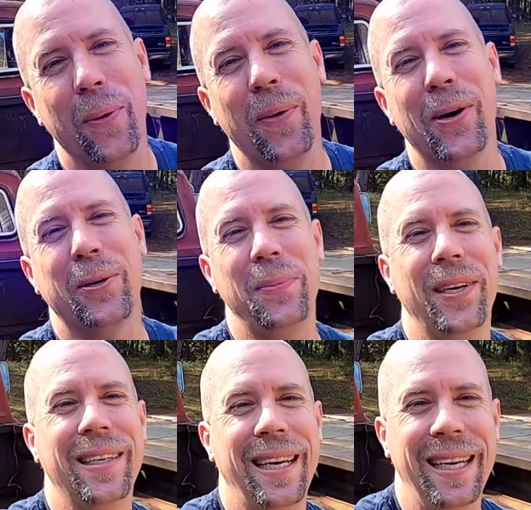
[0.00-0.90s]
want to welcome
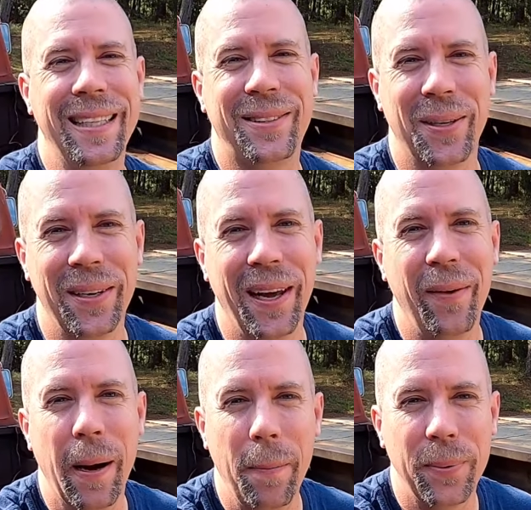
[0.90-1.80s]
you again to
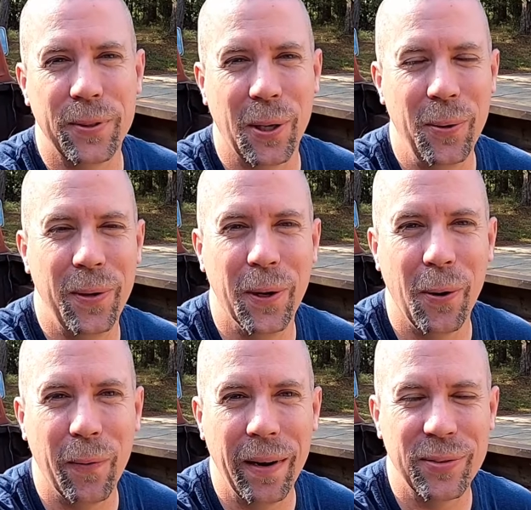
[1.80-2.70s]
another episode
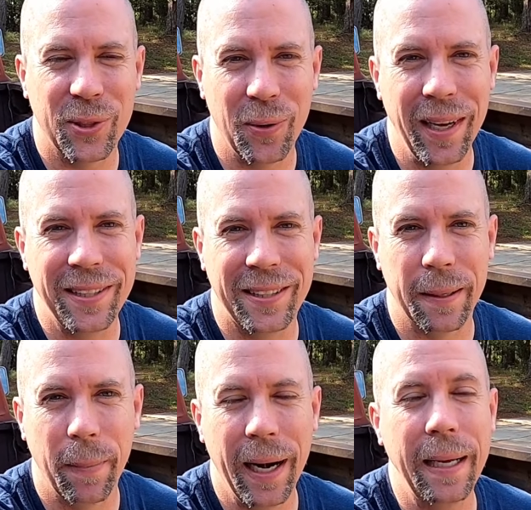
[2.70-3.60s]
here on
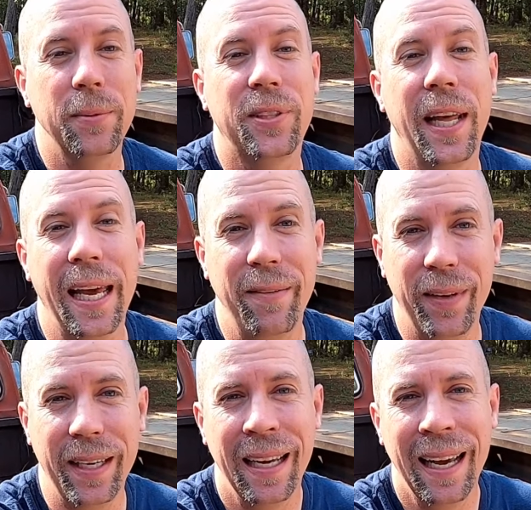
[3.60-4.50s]
RevStoration. My name's
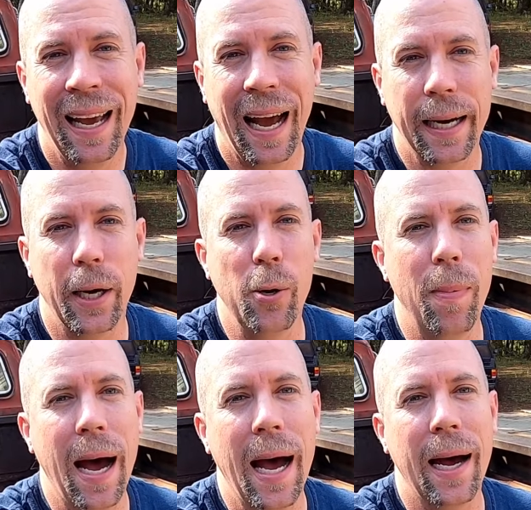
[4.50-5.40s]
David. I go
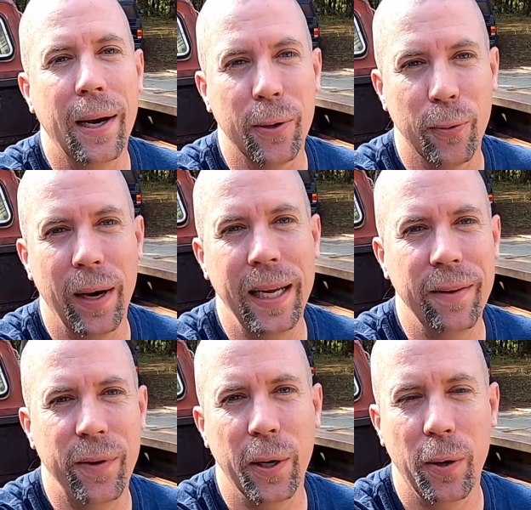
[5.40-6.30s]
by a
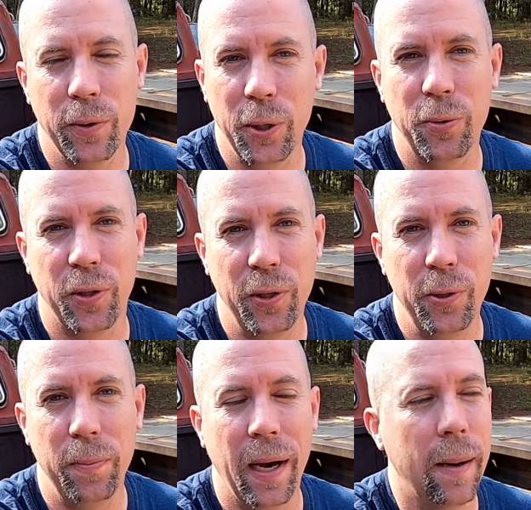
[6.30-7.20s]
Rev here on
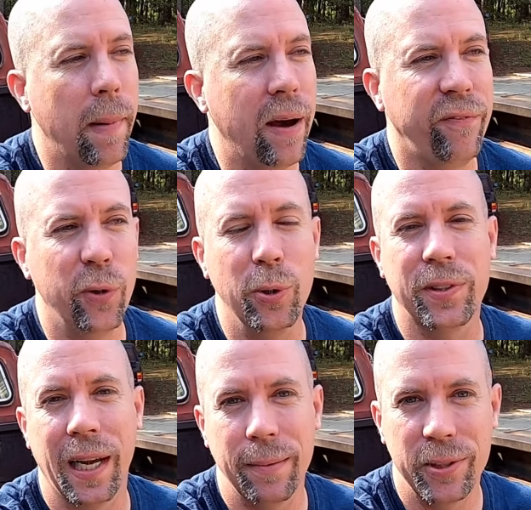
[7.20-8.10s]
YouTube. My
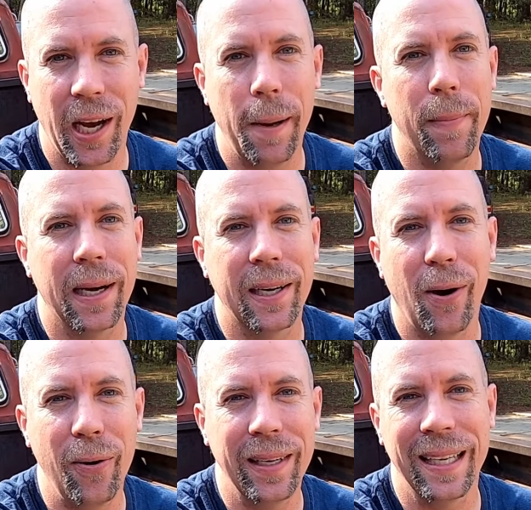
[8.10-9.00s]
full-time job, my
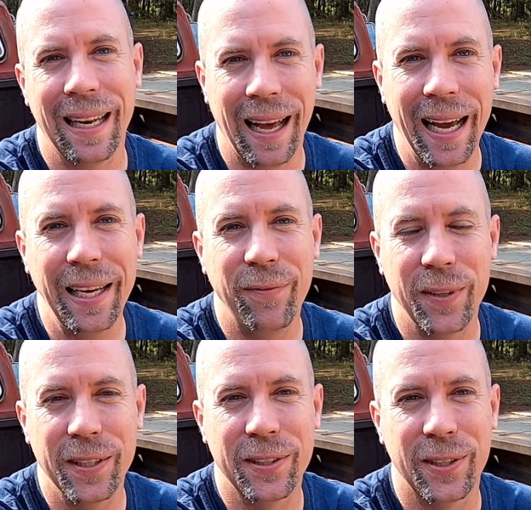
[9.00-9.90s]
calling in life
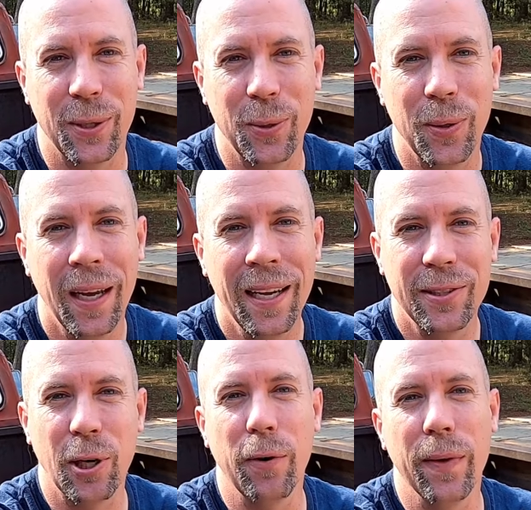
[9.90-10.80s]
is to
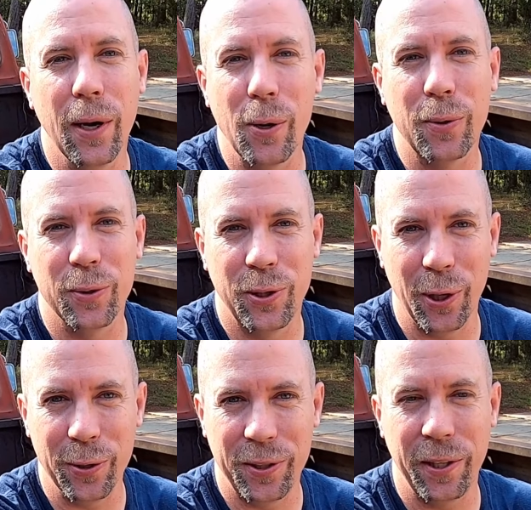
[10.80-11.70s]
serve a local
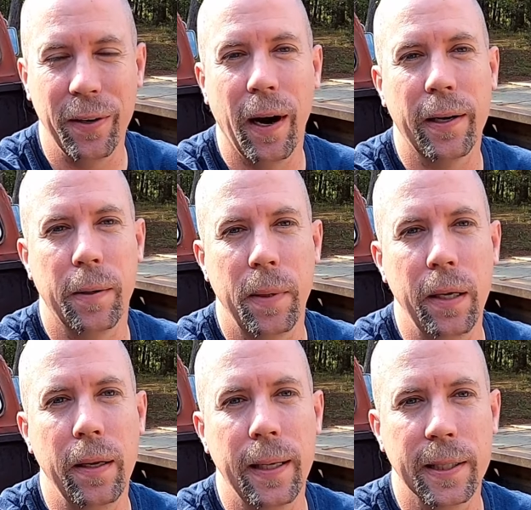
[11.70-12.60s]
church here in our
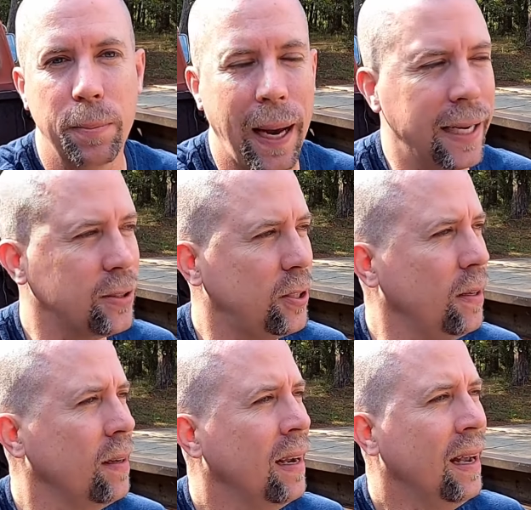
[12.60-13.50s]
community as
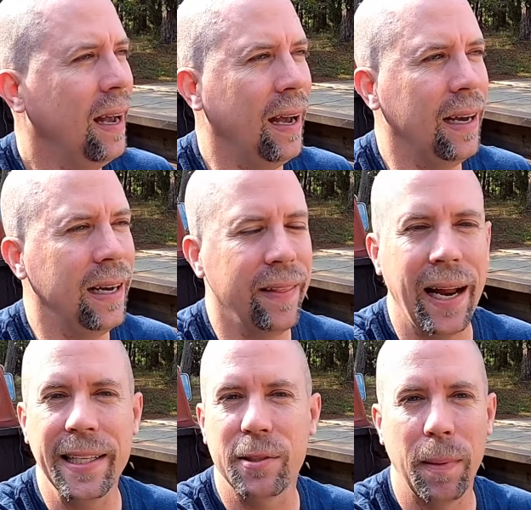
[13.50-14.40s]
pastor.
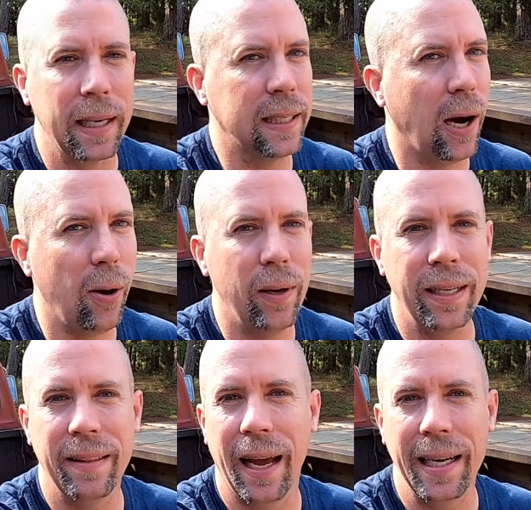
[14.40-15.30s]
That is my
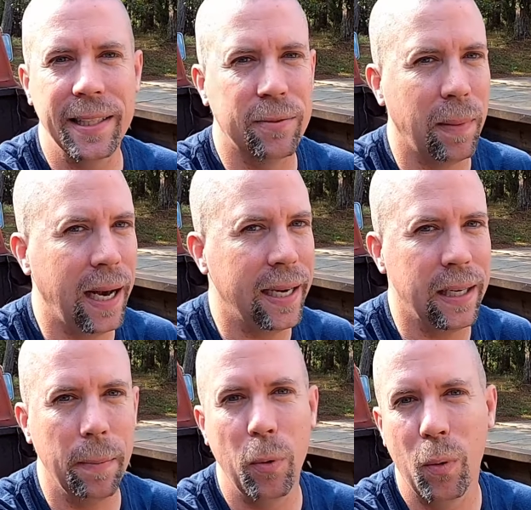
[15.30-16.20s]
calling. That is my
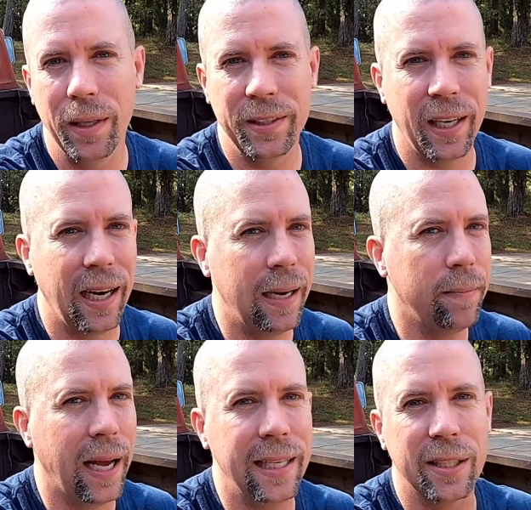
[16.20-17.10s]
number one
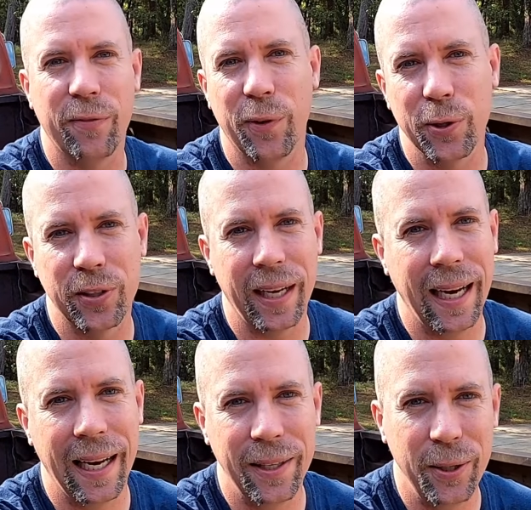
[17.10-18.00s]
job. That is the first
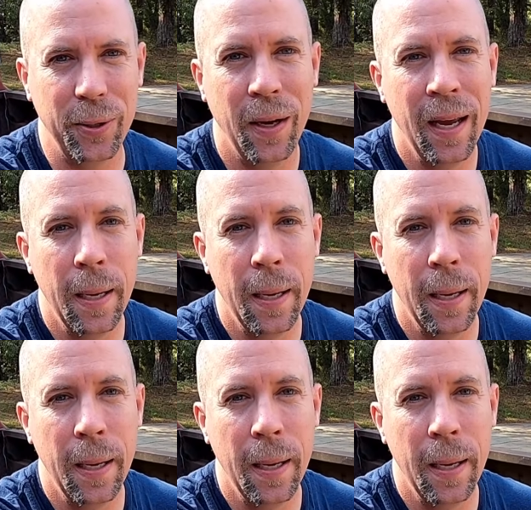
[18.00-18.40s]
thing I do.